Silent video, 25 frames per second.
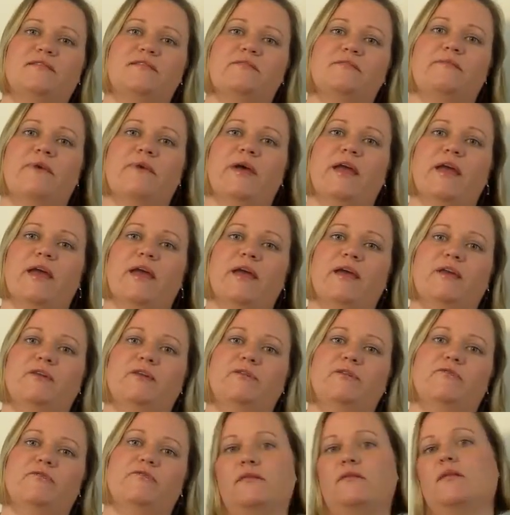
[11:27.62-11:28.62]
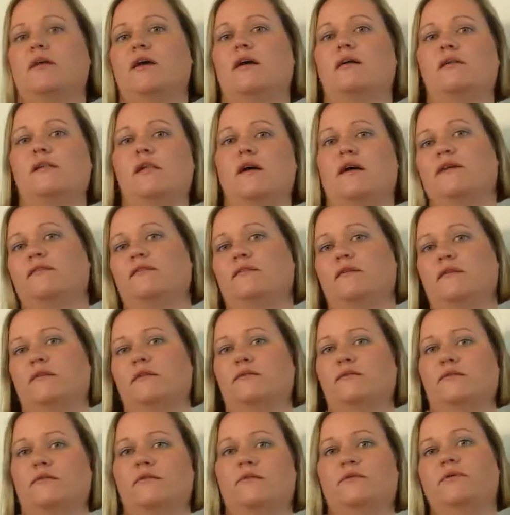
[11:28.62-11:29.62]
To get it back into that closet
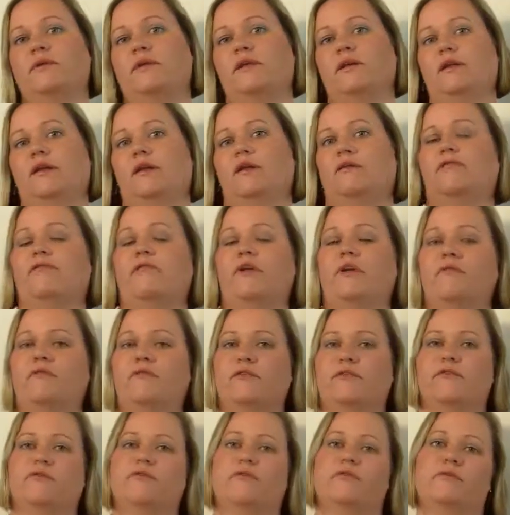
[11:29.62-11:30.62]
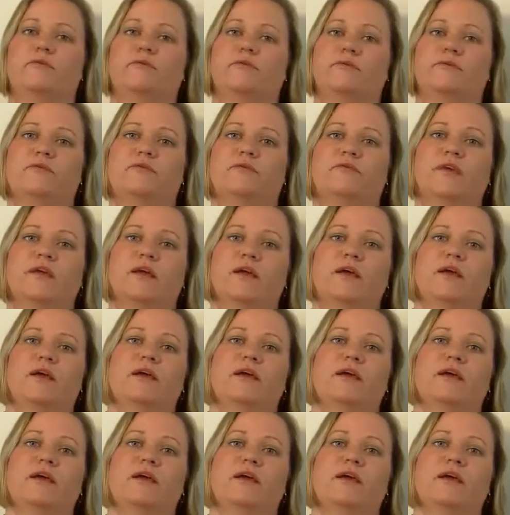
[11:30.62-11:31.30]
is to go eat our favorite foods.